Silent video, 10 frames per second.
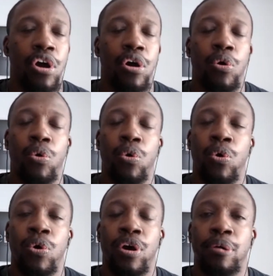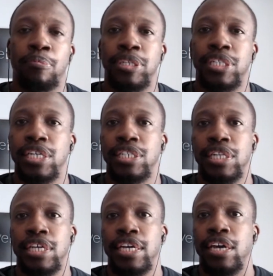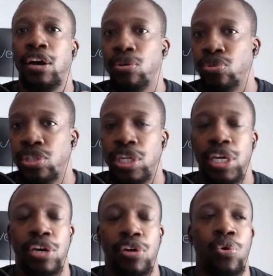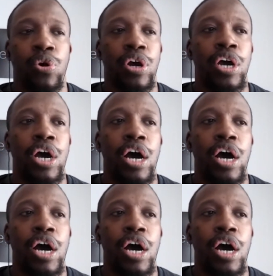or potentially hosting or